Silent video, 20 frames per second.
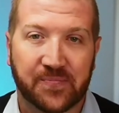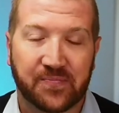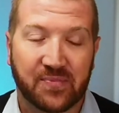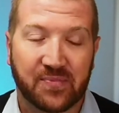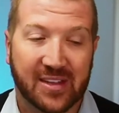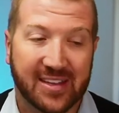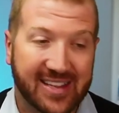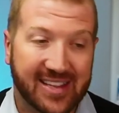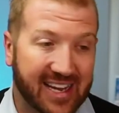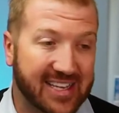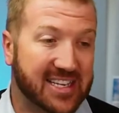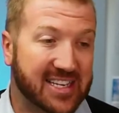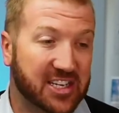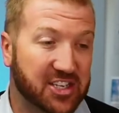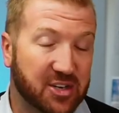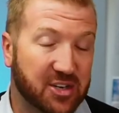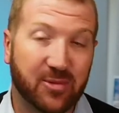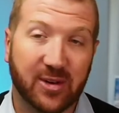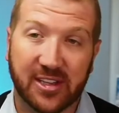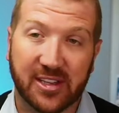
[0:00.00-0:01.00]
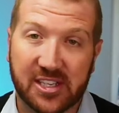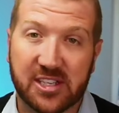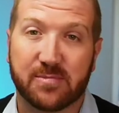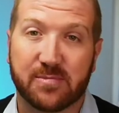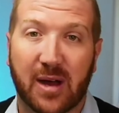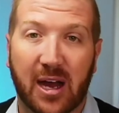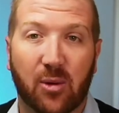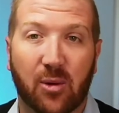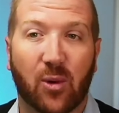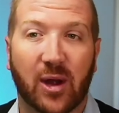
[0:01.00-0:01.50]
And that's actually a really
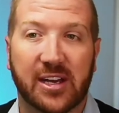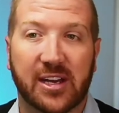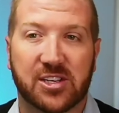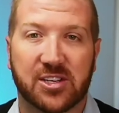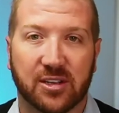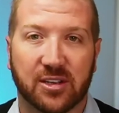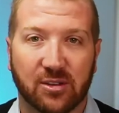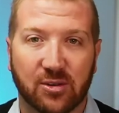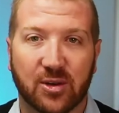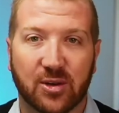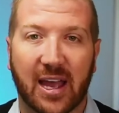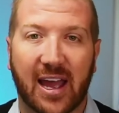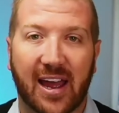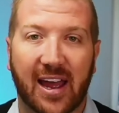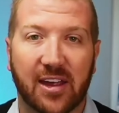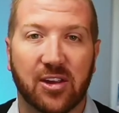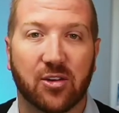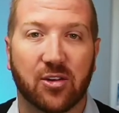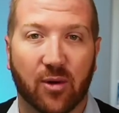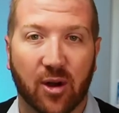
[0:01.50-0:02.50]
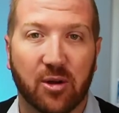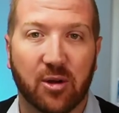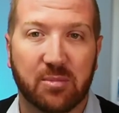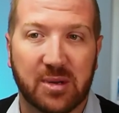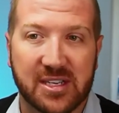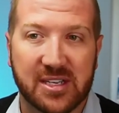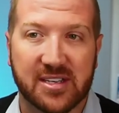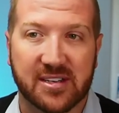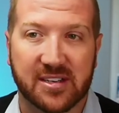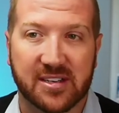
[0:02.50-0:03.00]
smart way to look at your own
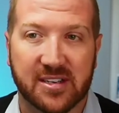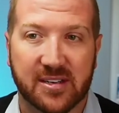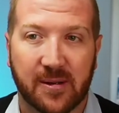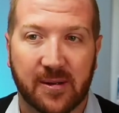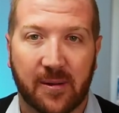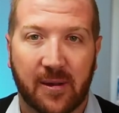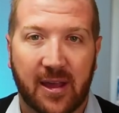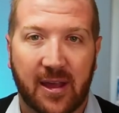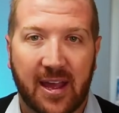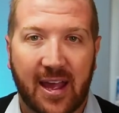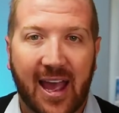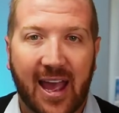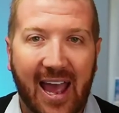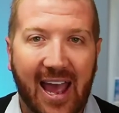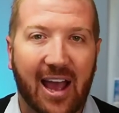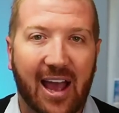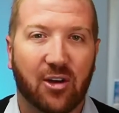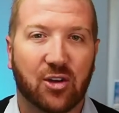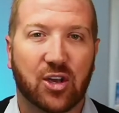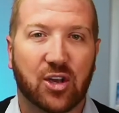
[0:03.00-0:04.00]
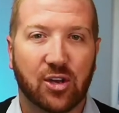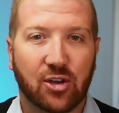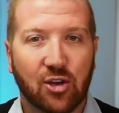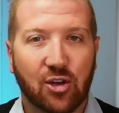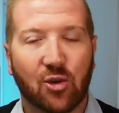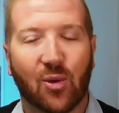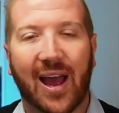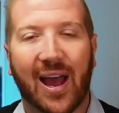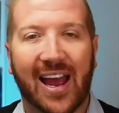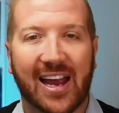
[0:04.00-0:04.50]
business. How can
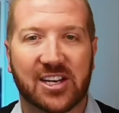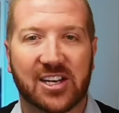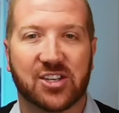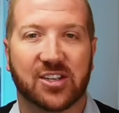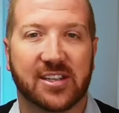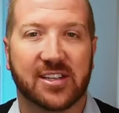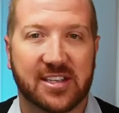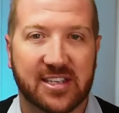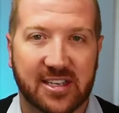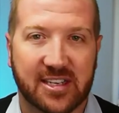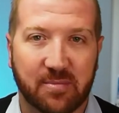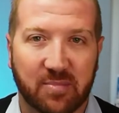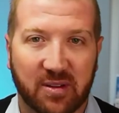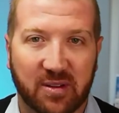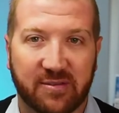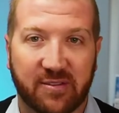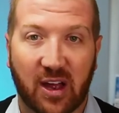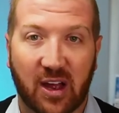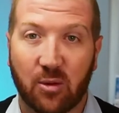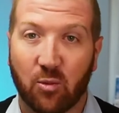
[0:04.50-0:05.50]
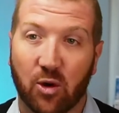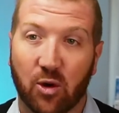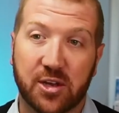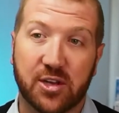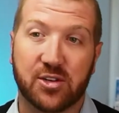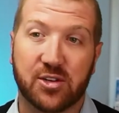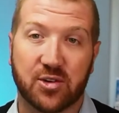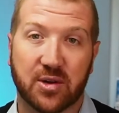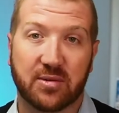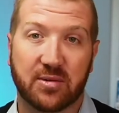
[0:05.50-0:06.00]
you actually simplify what you're
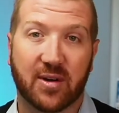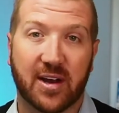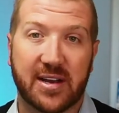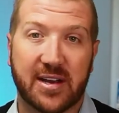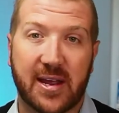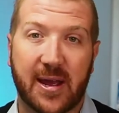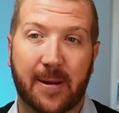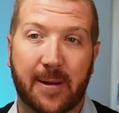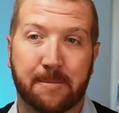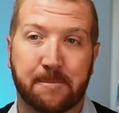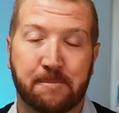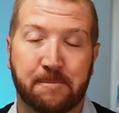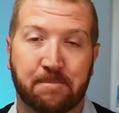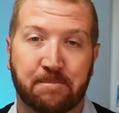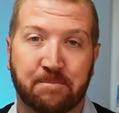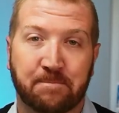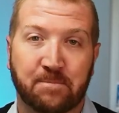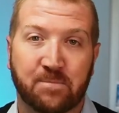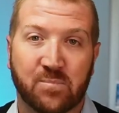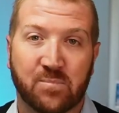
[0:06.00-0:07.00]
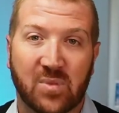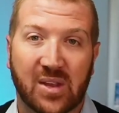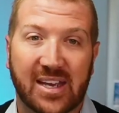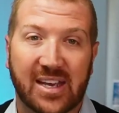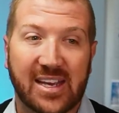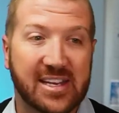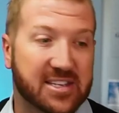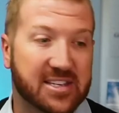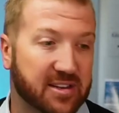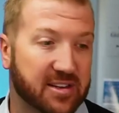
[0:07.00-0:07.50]
doing right now?
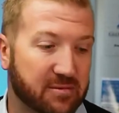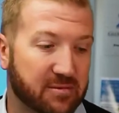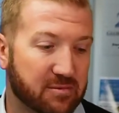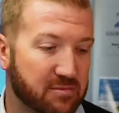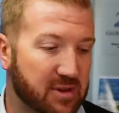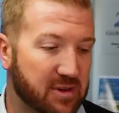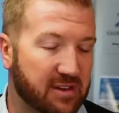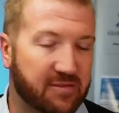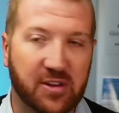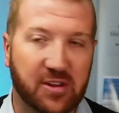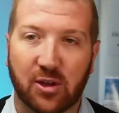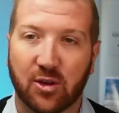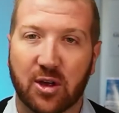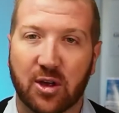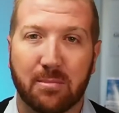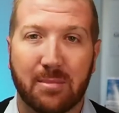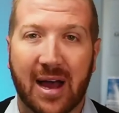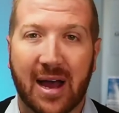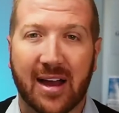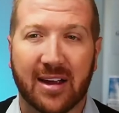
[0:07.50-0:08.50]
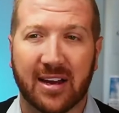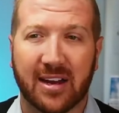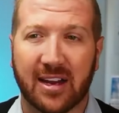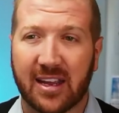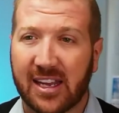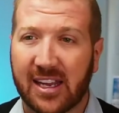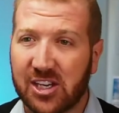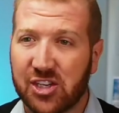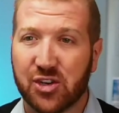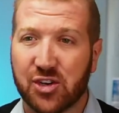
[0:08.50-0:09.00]
Is it, if you look at marketing,
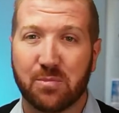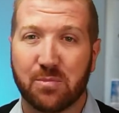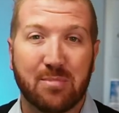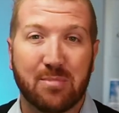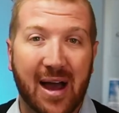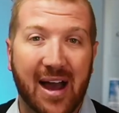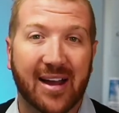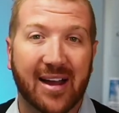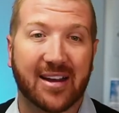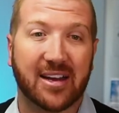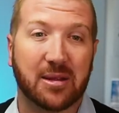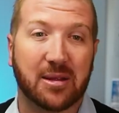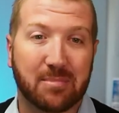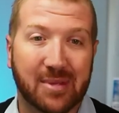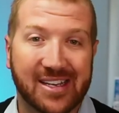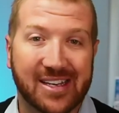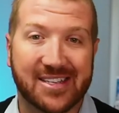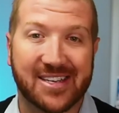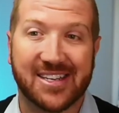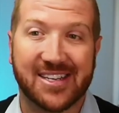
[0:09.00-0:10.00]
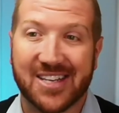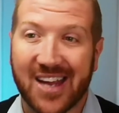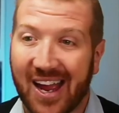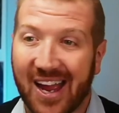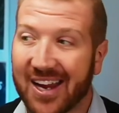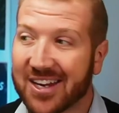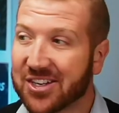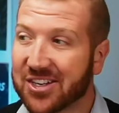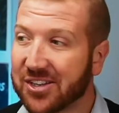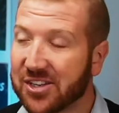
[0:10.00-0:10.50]
is your marketing message
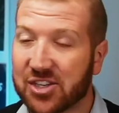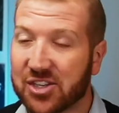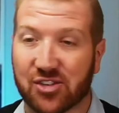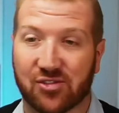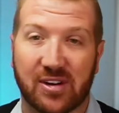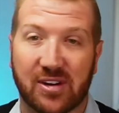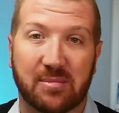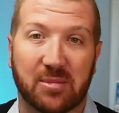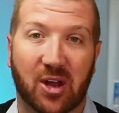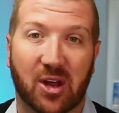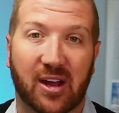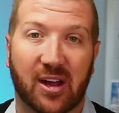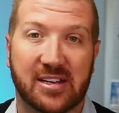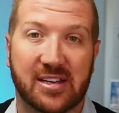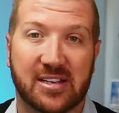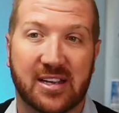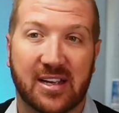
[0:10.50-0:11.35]
actually streamlined